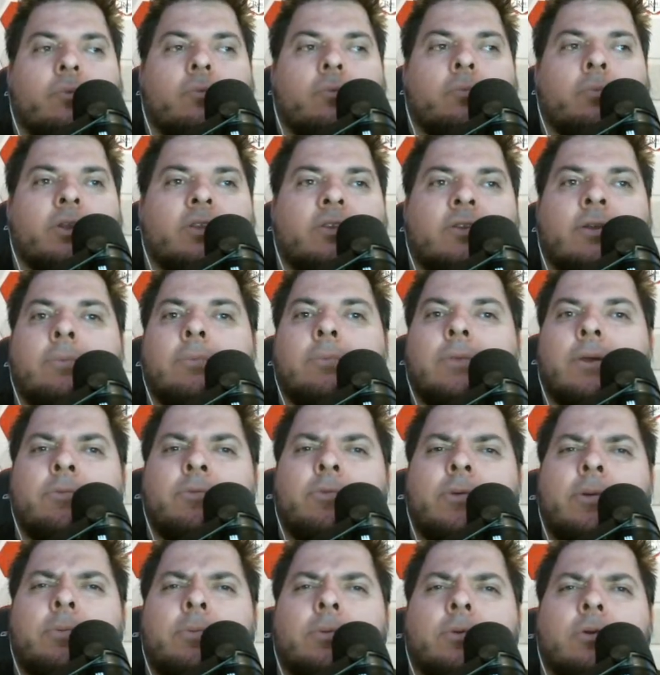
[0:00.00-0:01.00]
But sometimes
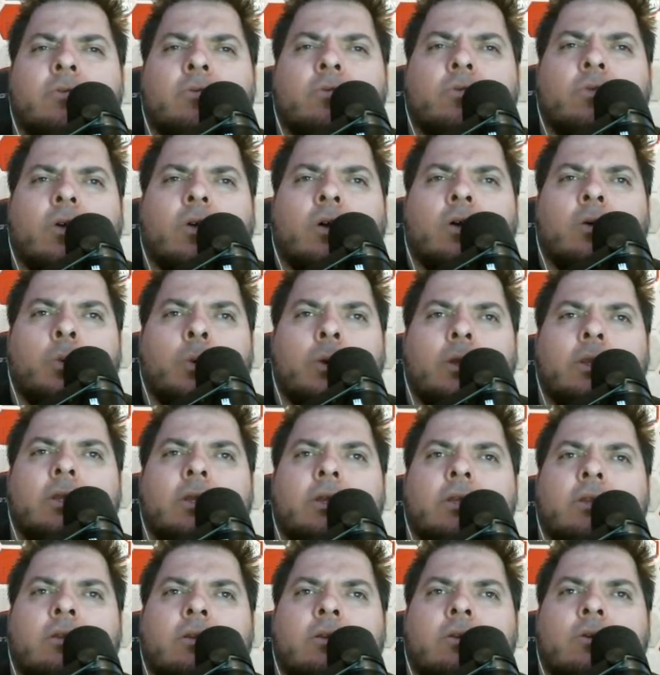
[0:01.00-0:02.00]
people are
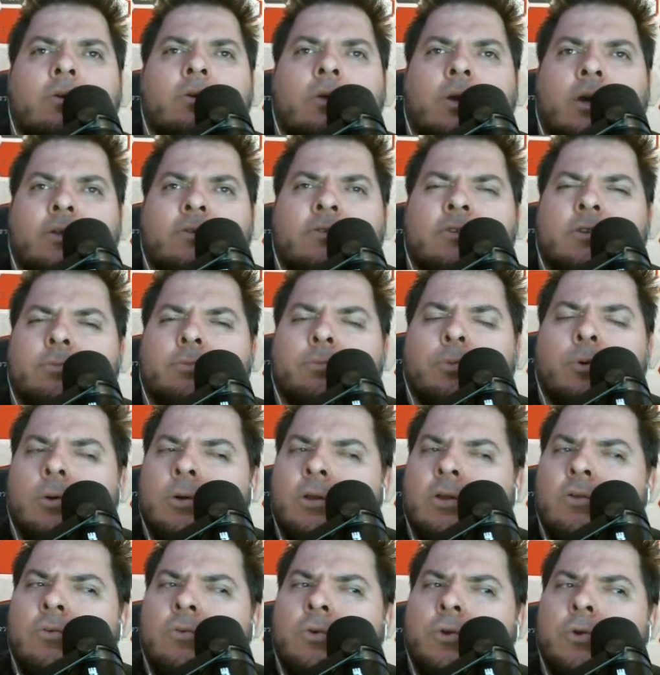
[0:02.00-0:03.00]
willing to do kind of
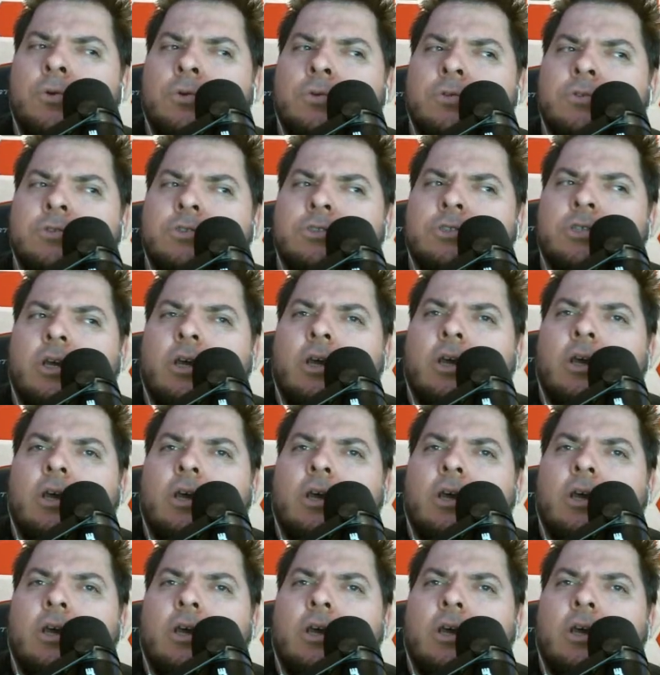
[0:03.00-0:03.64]
supporting roles